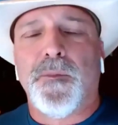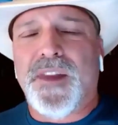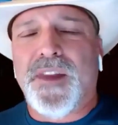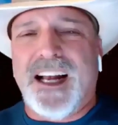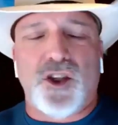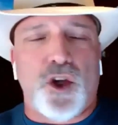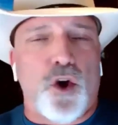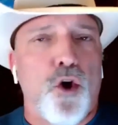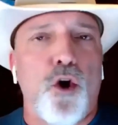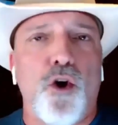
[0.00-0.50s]

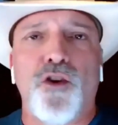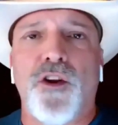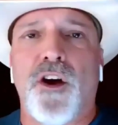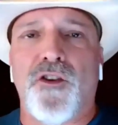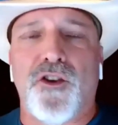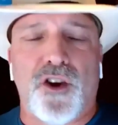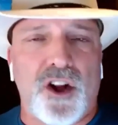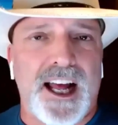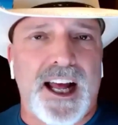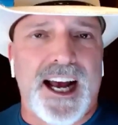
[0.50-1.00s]
That's a whole
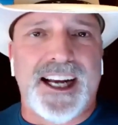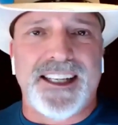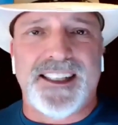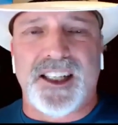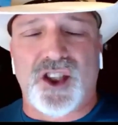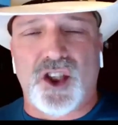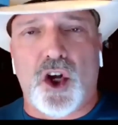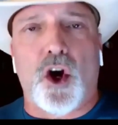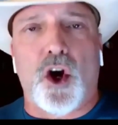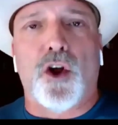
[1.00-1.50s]
nother class.
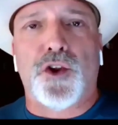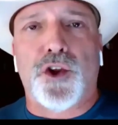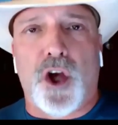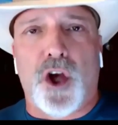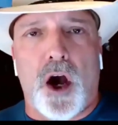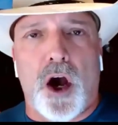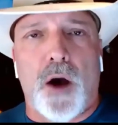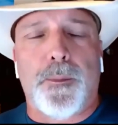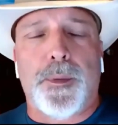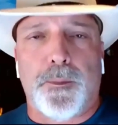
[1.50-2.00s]
It's called
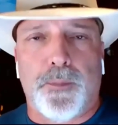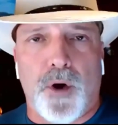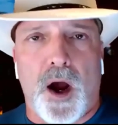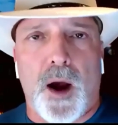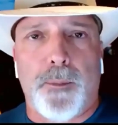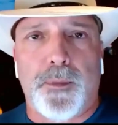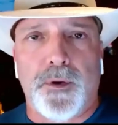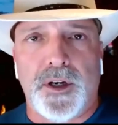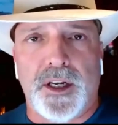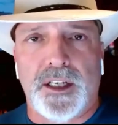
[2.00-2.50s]
comping
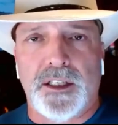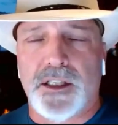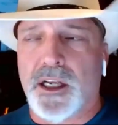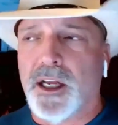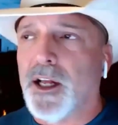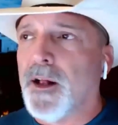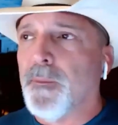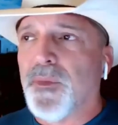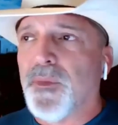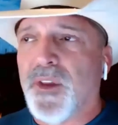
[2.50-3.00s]
properties.
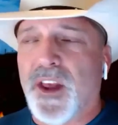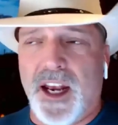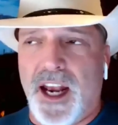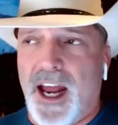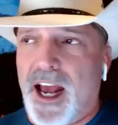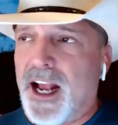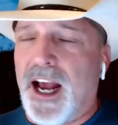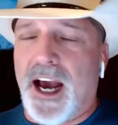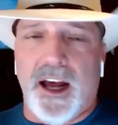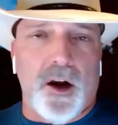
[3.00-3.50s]

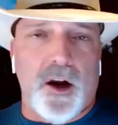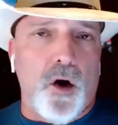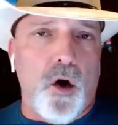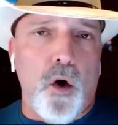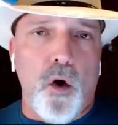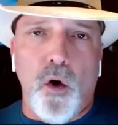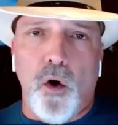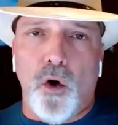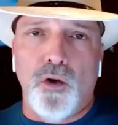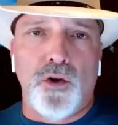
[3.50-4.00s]
And I got a
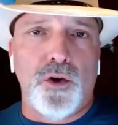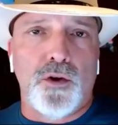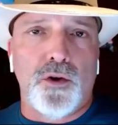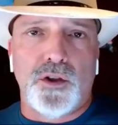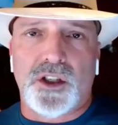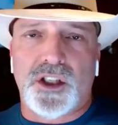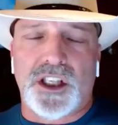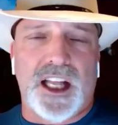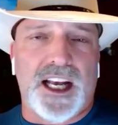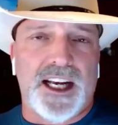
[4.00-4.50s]
whole
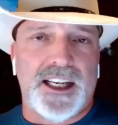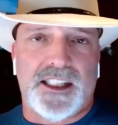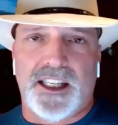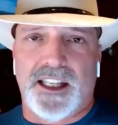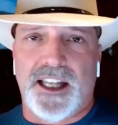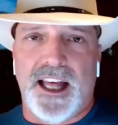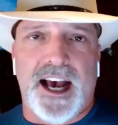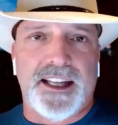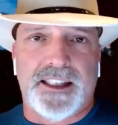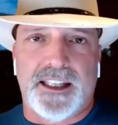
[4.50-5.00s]
new slice
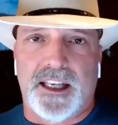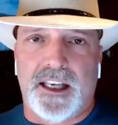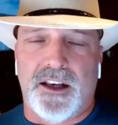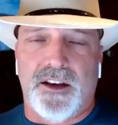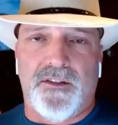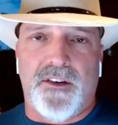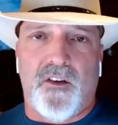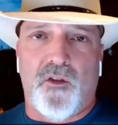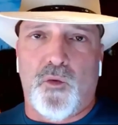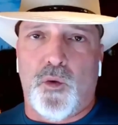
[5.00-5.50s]
of that to
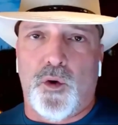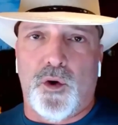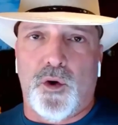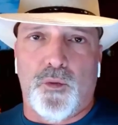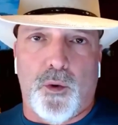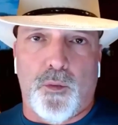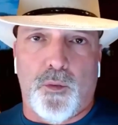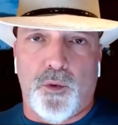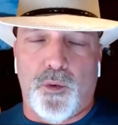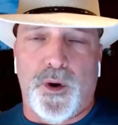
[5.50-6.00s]
give
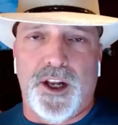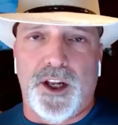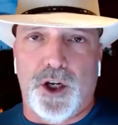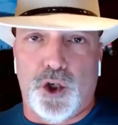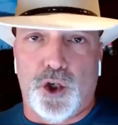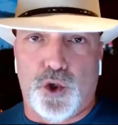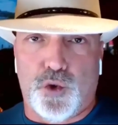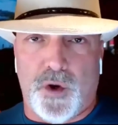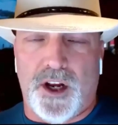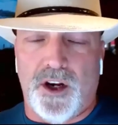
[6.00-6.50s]
everyone when we're
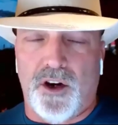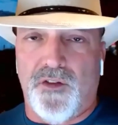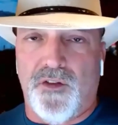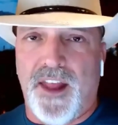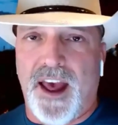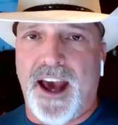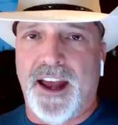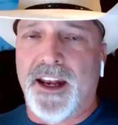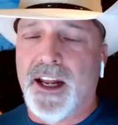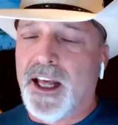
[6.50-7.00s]
ready to train
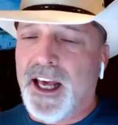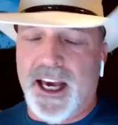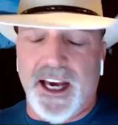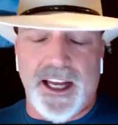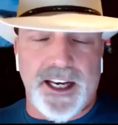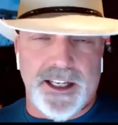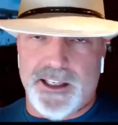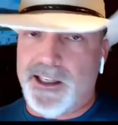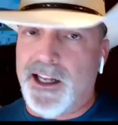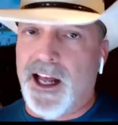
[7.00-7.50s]
on that.
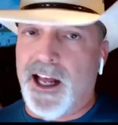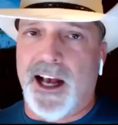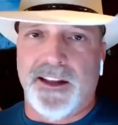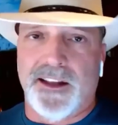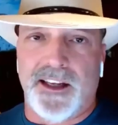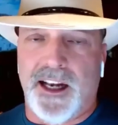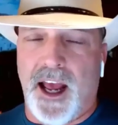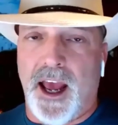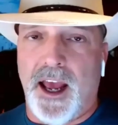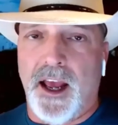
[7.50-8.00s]
And it's
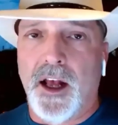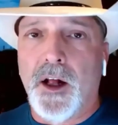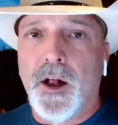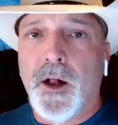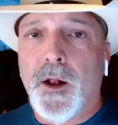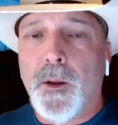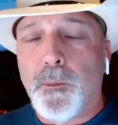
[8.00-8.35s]
not today.